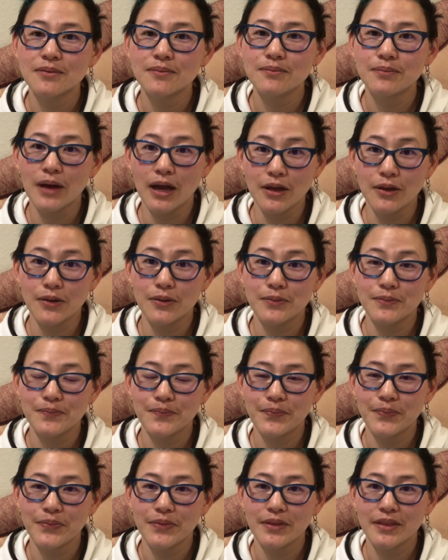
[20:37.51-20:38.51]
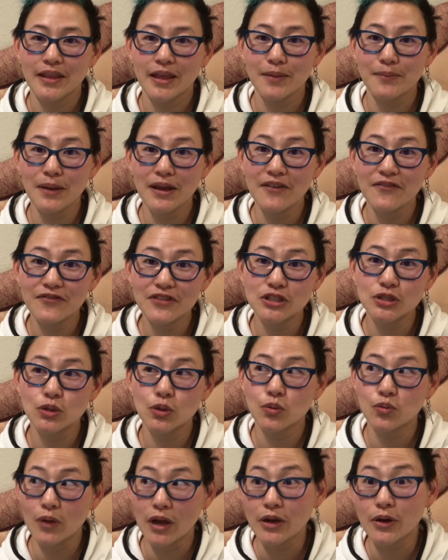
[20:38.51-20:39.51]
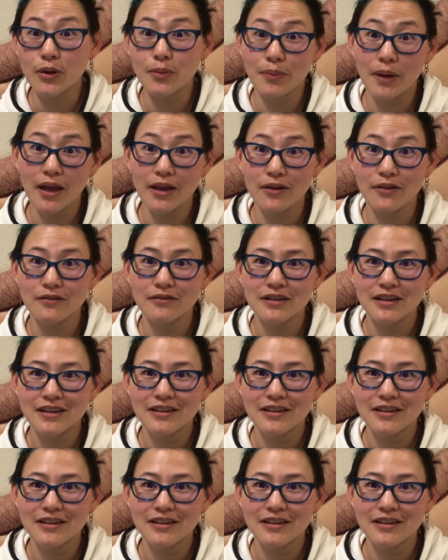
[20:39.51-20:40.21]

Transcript: bio, like my official writer bio.